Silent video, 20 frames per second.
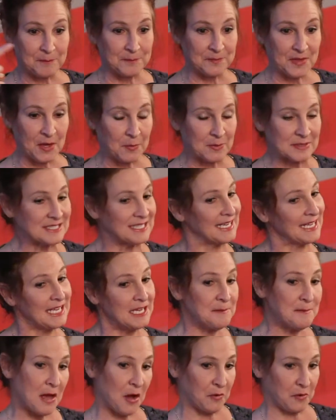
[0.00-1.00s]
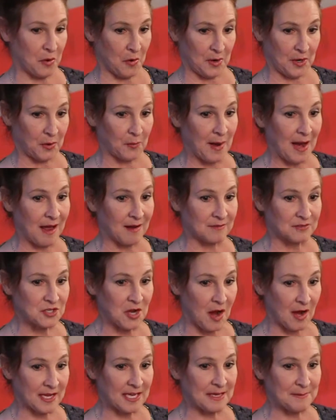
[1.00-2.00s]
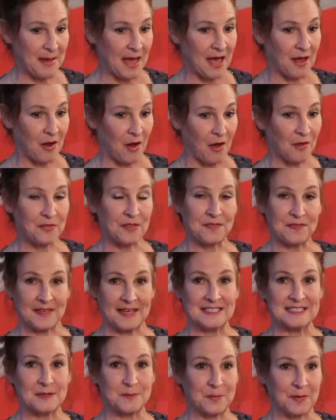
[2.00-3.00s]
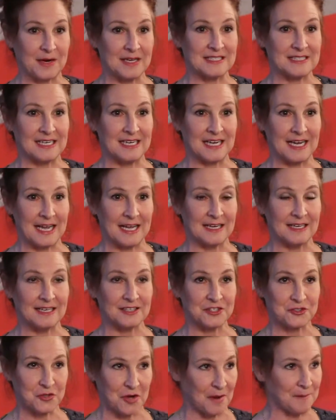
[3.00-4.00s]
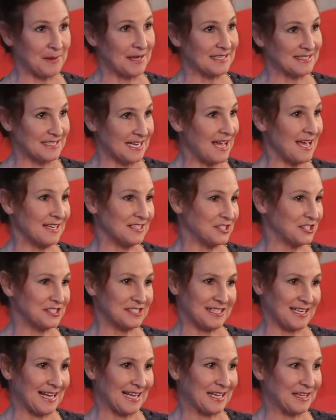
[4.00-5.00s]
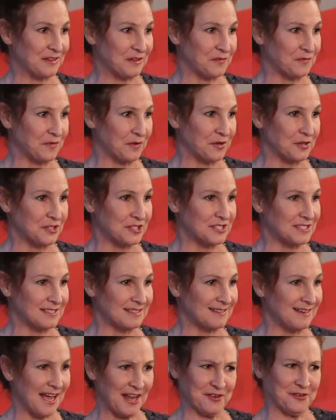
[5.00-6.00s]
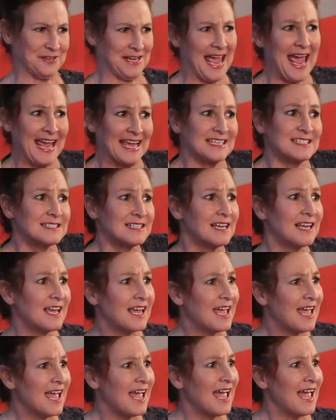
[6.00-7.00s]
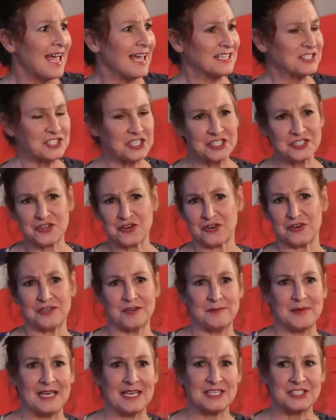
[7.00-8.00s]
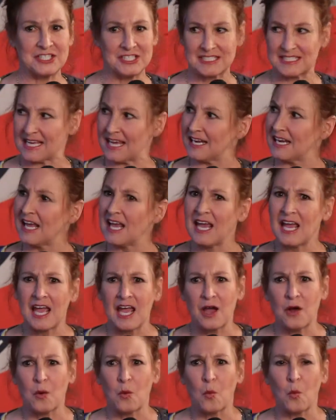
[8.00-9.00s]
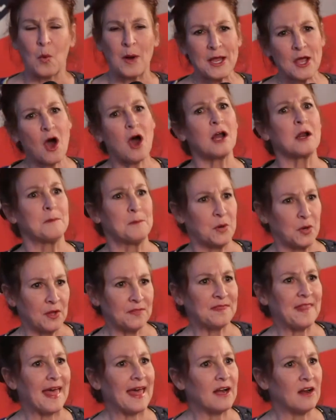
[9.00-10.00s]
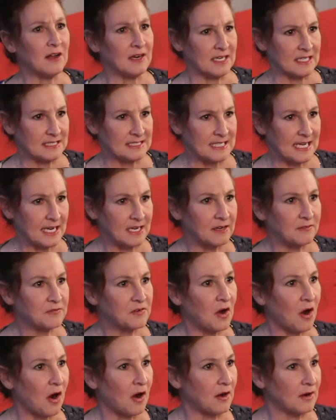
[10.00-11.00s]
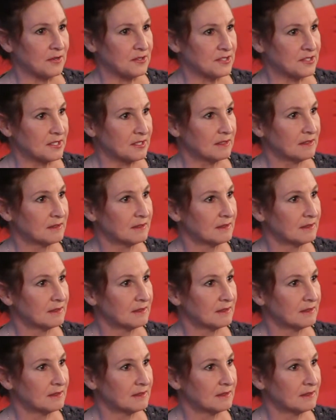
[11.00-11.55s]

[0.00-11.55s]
there was an email going around talking about all the things that Trump had done, just like in the first 100 days. And she turned to me and she said, we ought to put that on a deck of cards.